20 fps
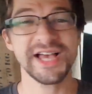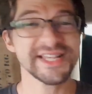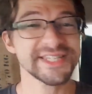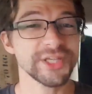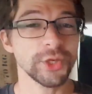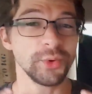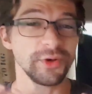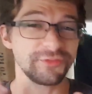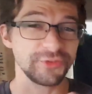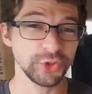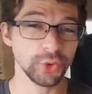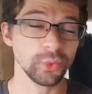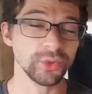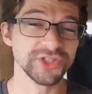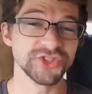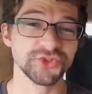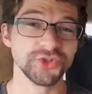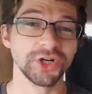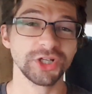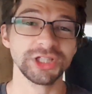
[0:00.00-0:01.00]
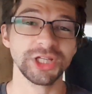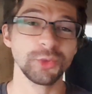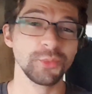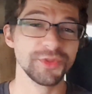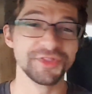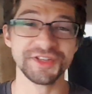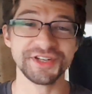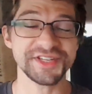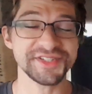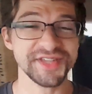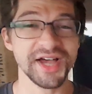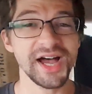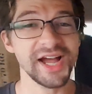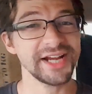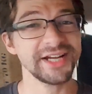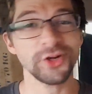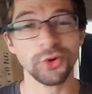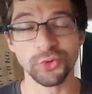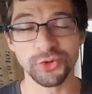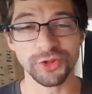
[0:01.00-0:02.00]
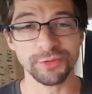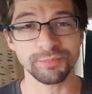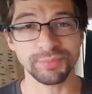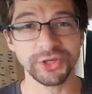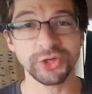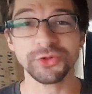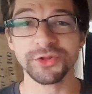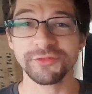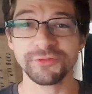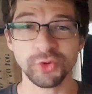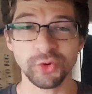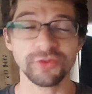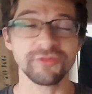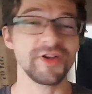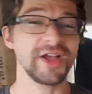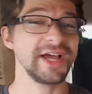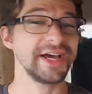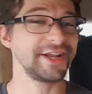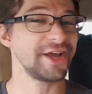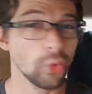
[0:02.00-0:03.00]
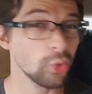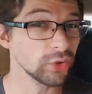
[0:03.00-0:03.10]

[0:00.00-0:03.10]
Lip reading: So if you are struggling with the design or the build of your van,